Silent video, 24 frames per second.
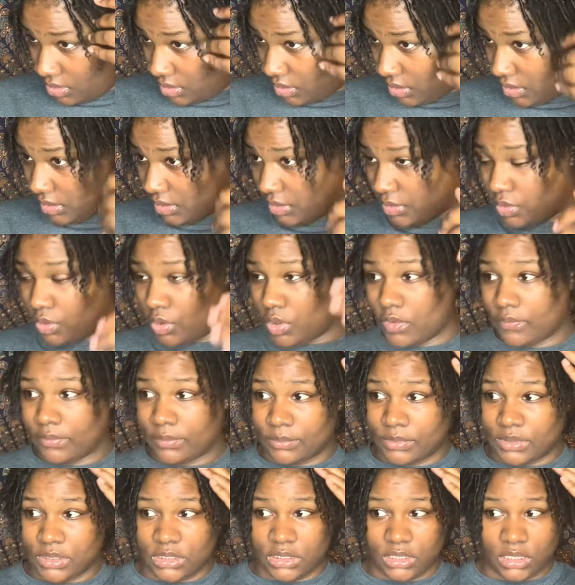I don't know if I'm
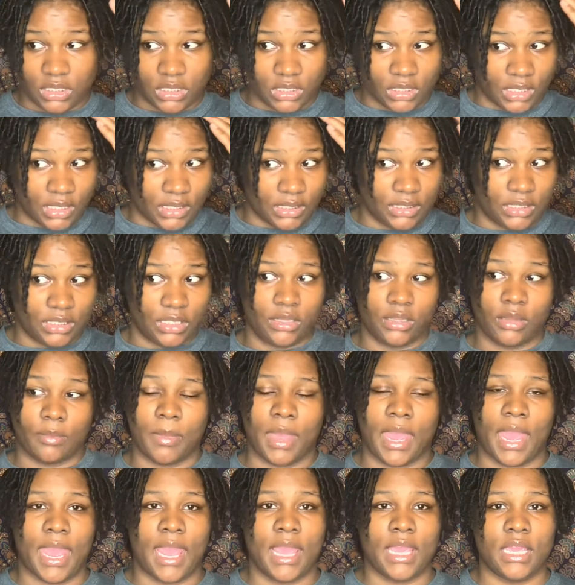just gonna like leave them
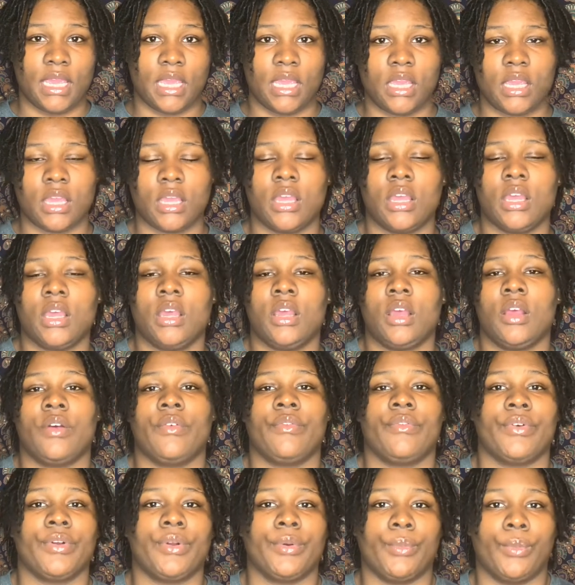hanging
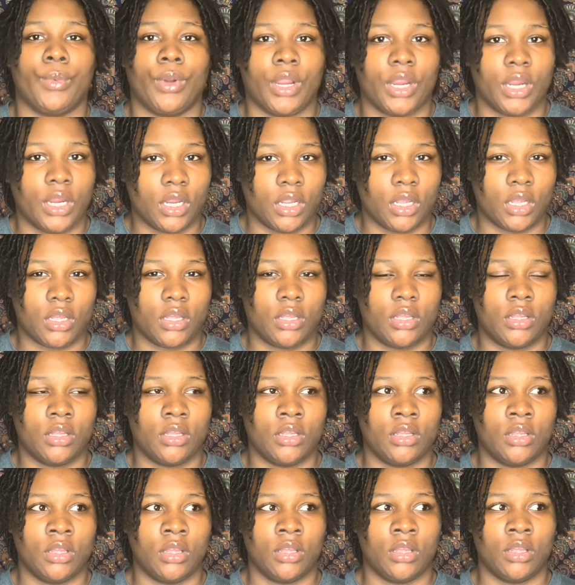for work.
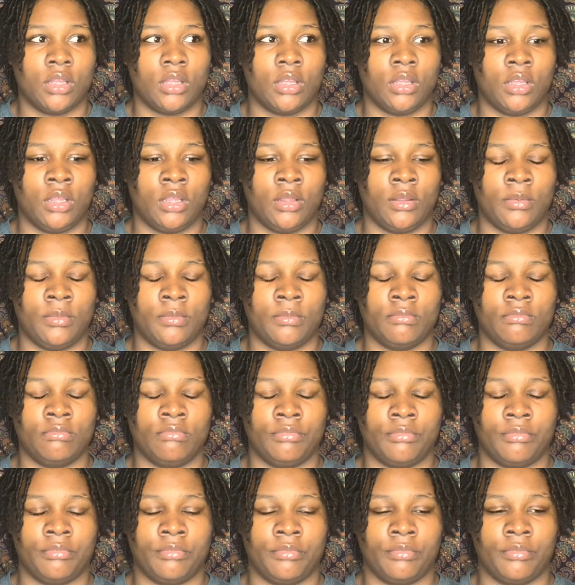I
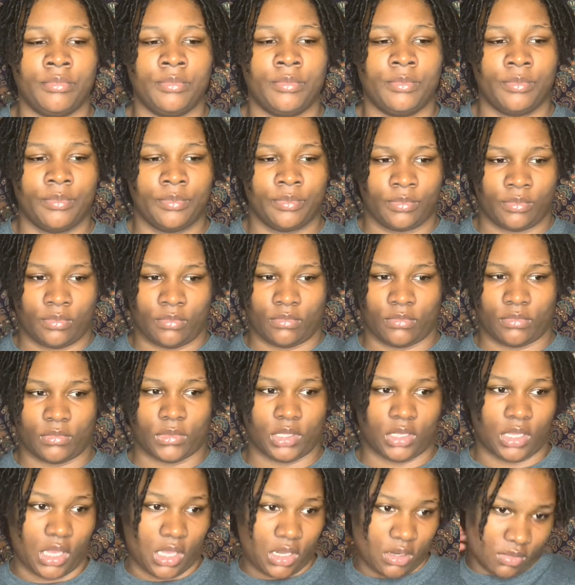
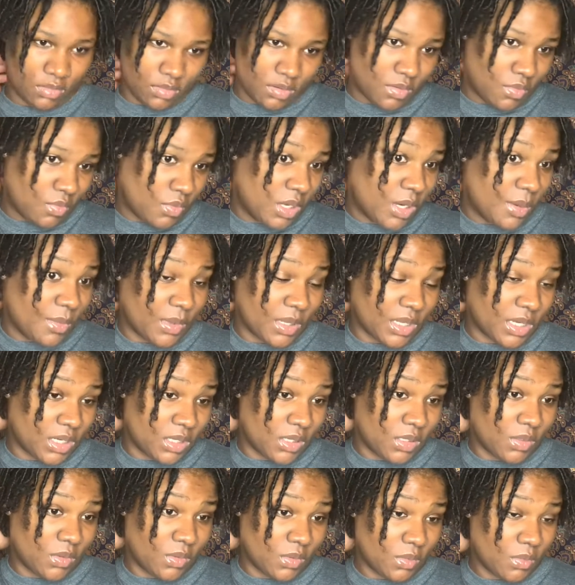don't know what I'm gonna
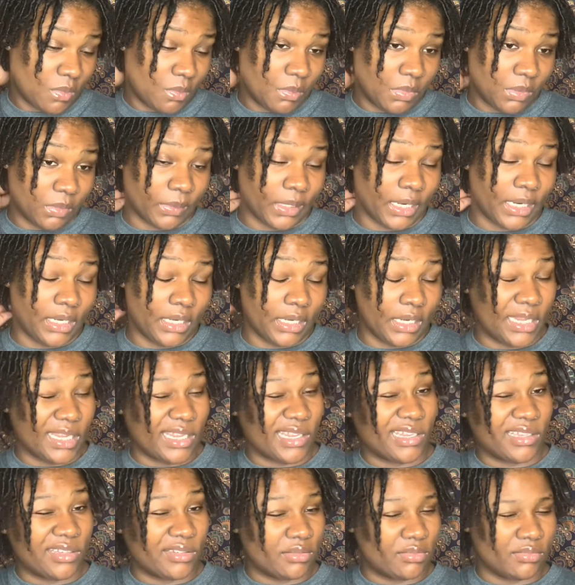do, but right
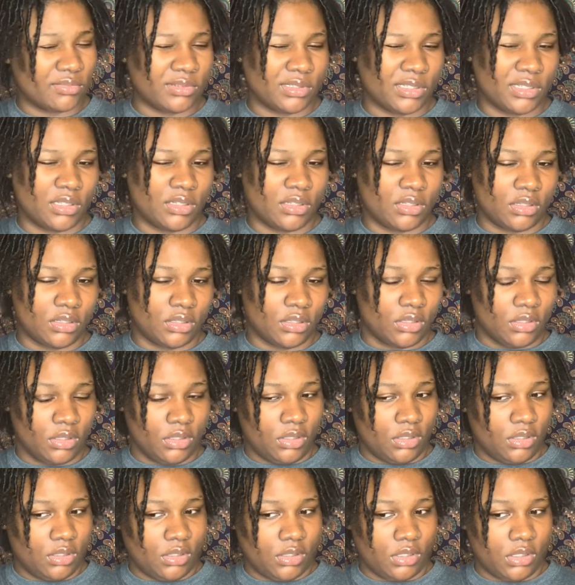now,
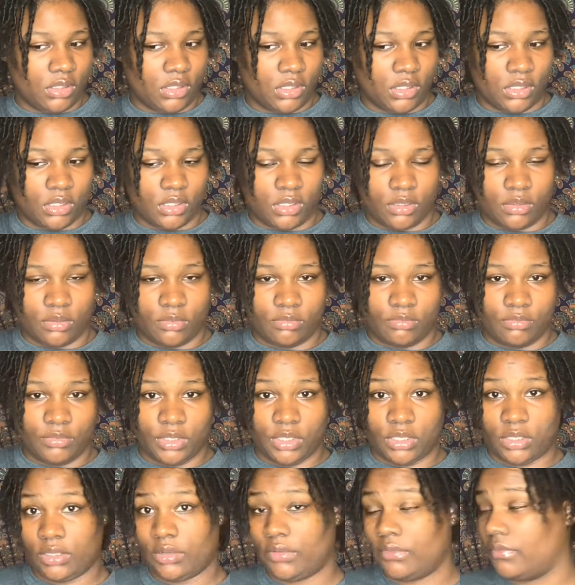you know,
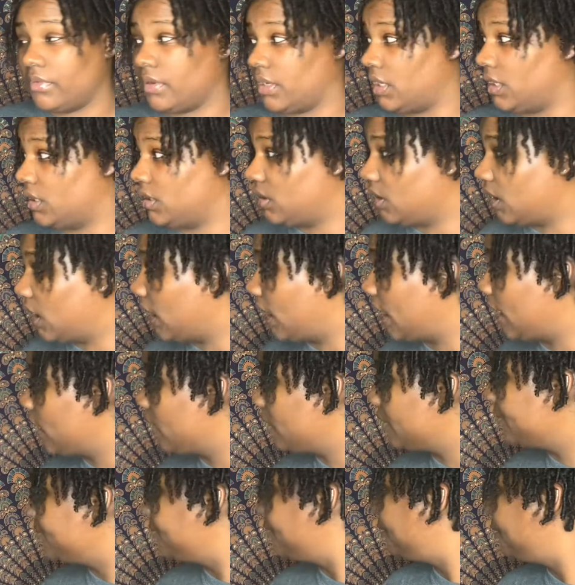they're fine. I like
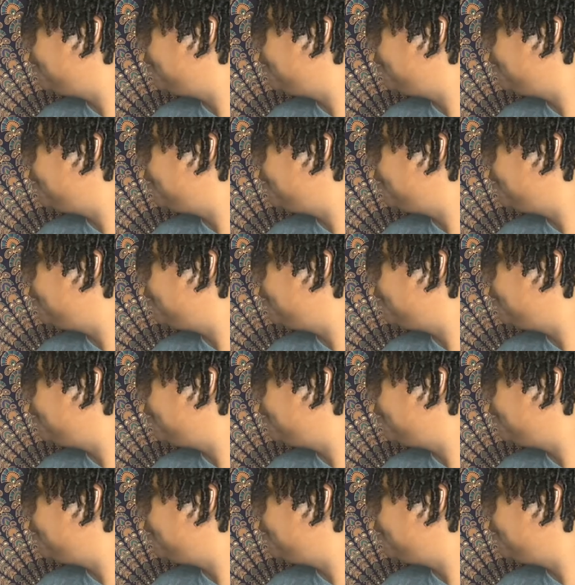them.